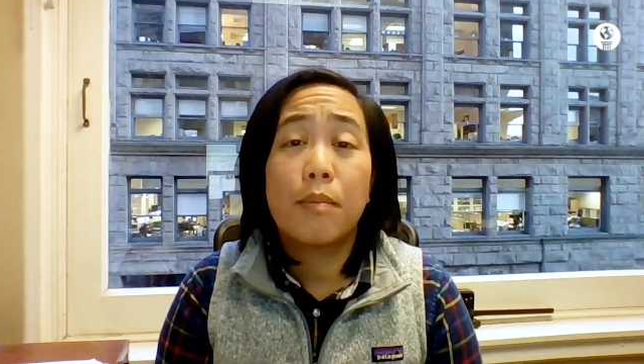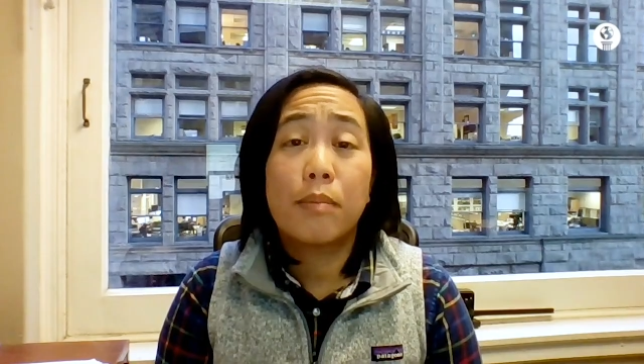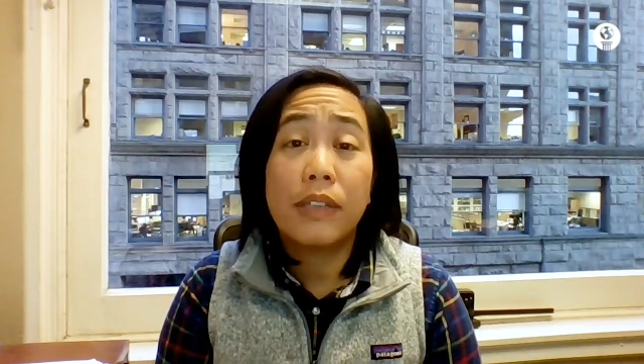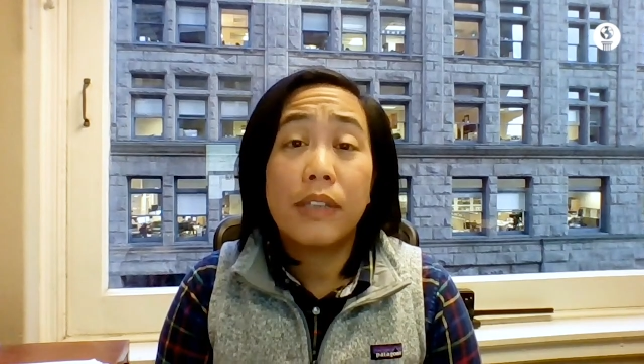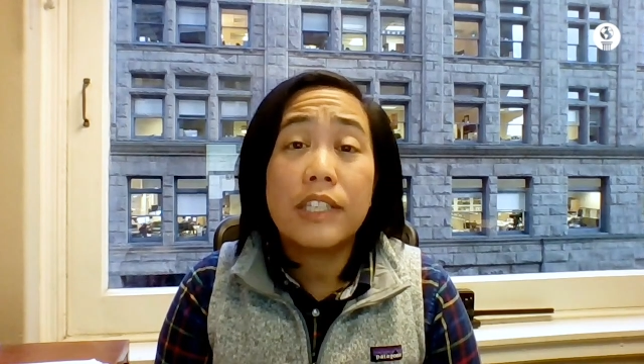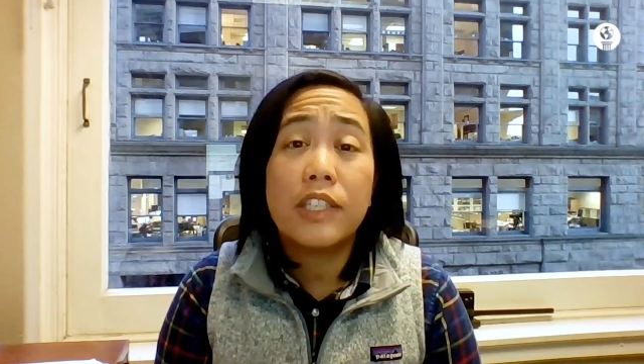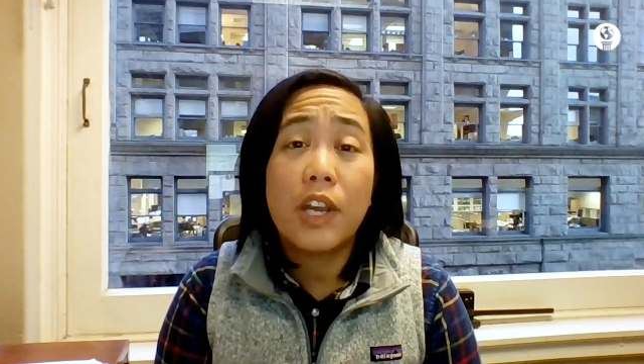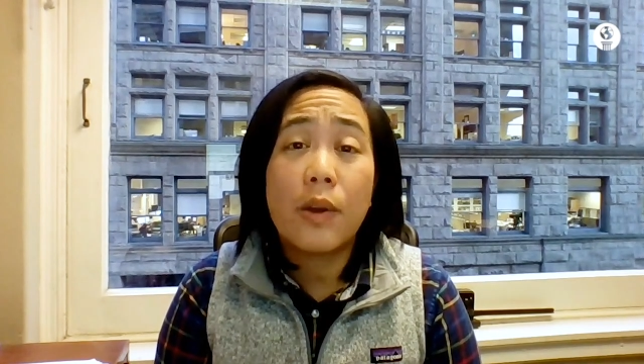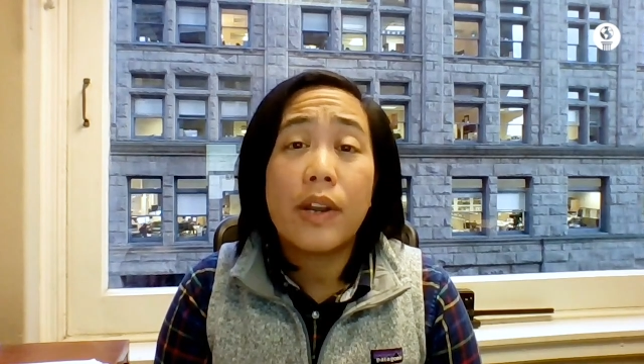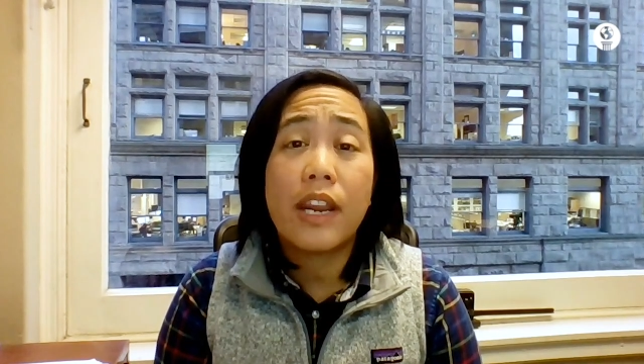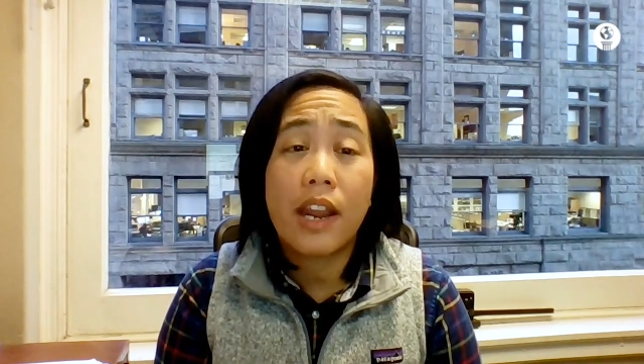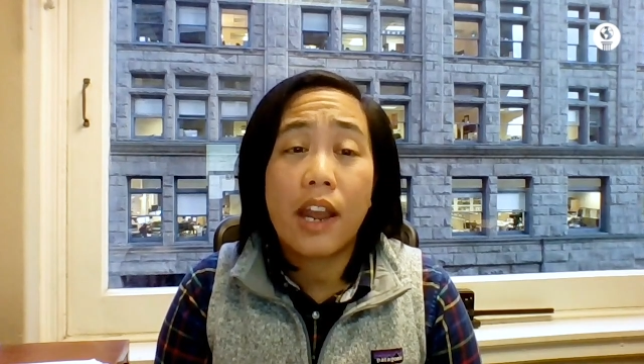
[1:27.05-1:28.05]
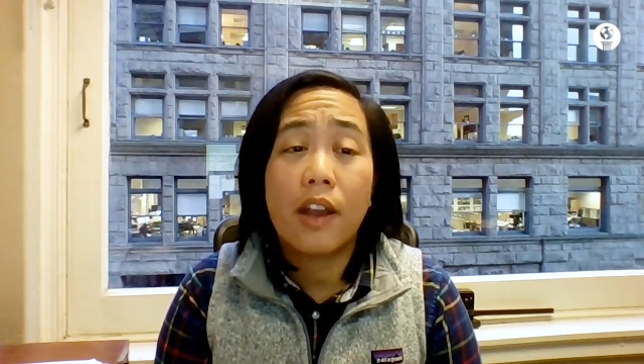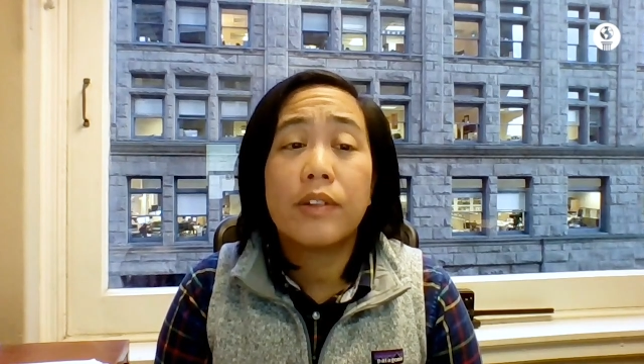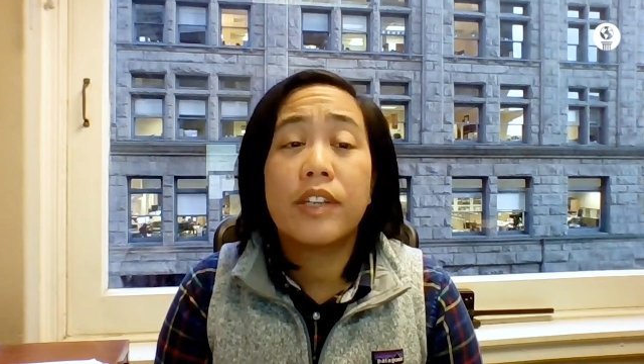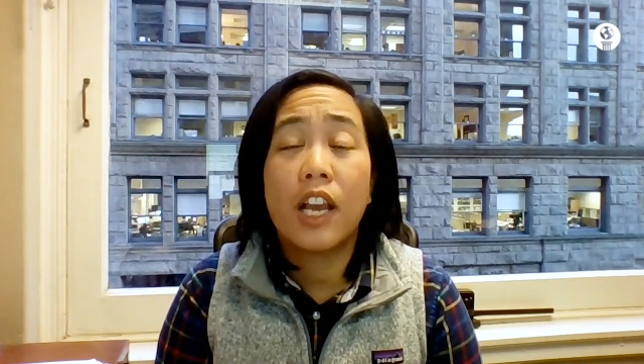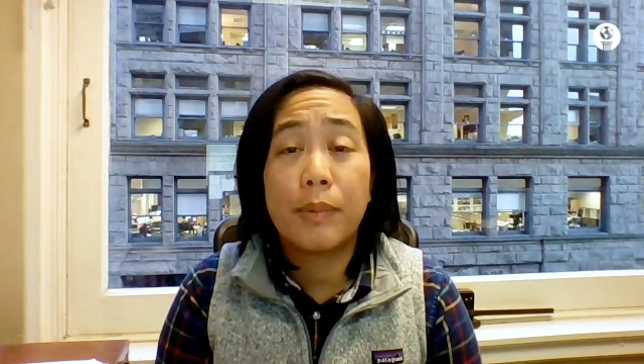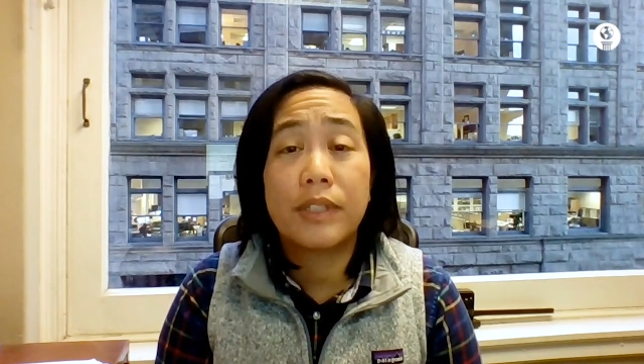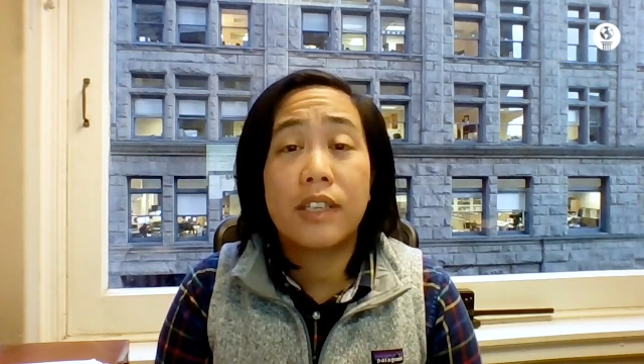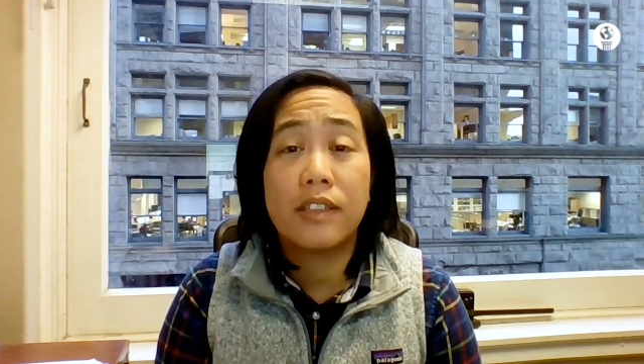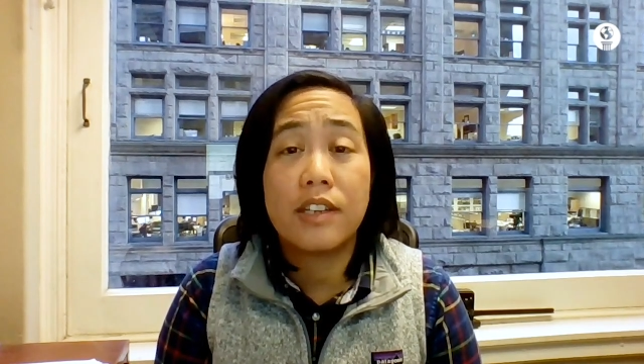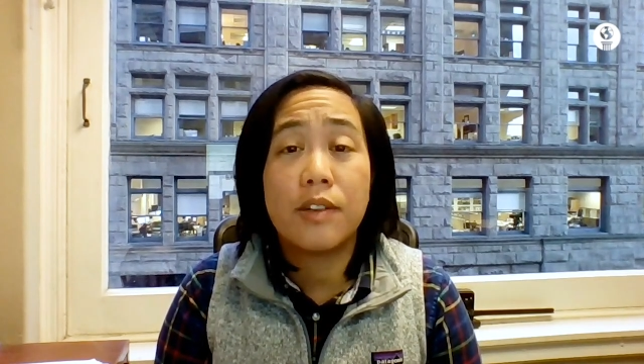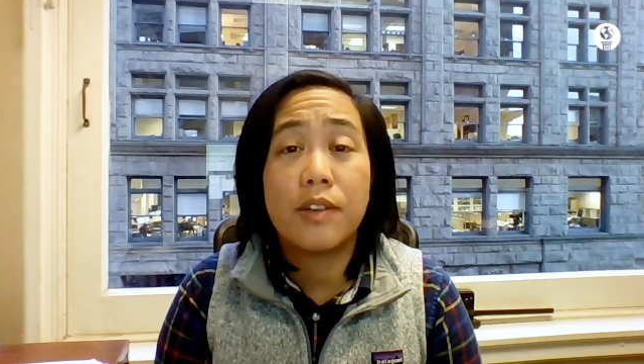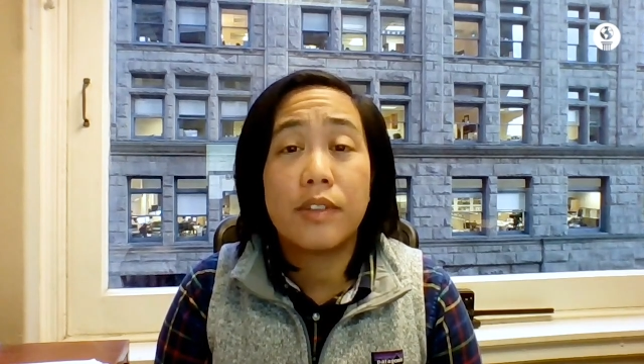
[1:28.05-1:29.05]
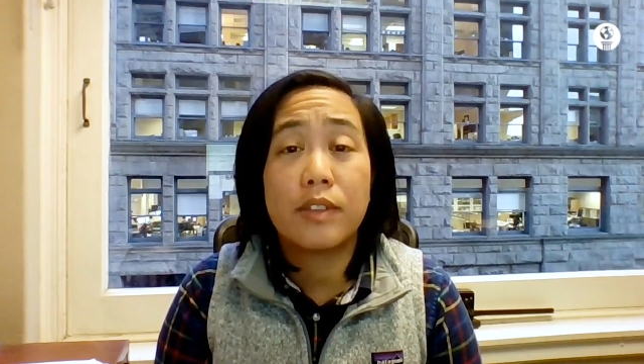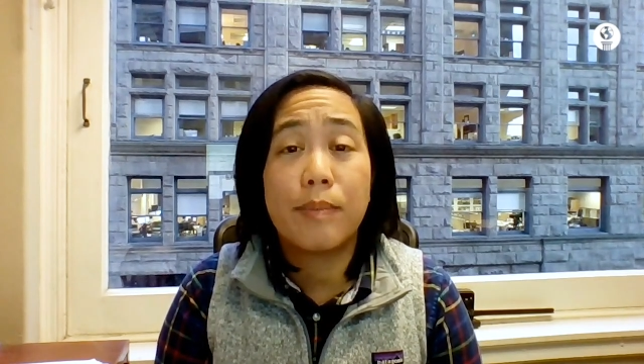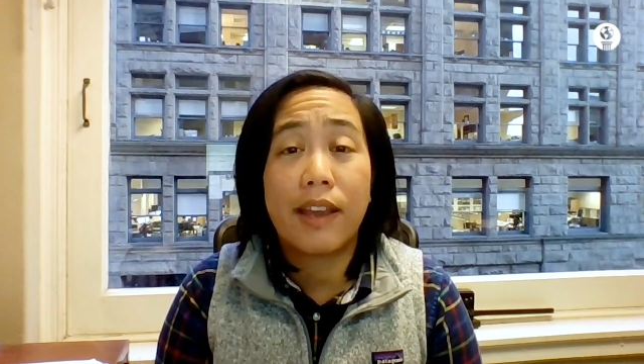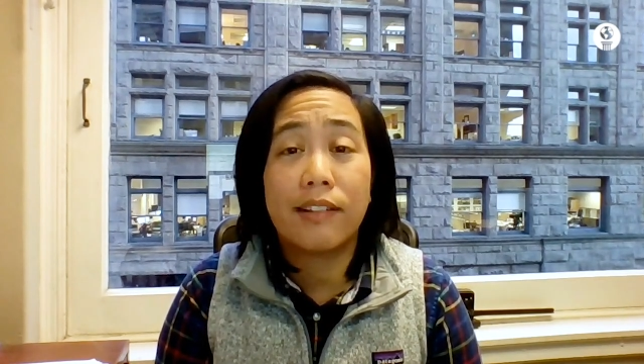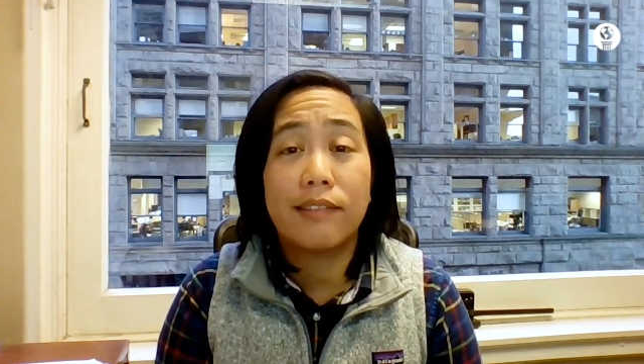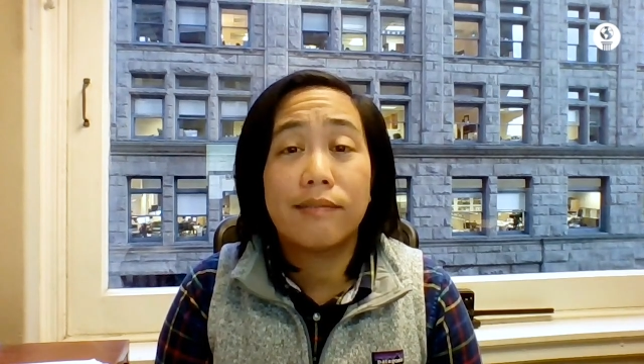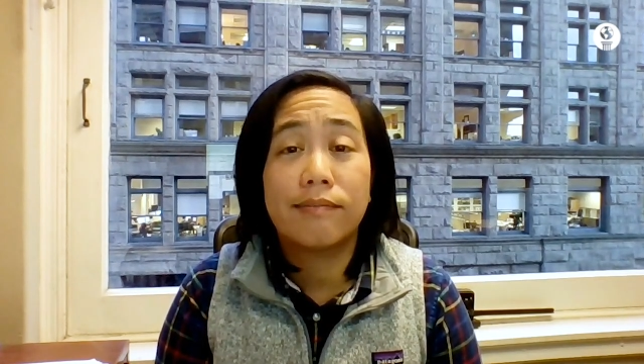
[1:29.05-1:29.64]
Please donate now to help us continue this battle.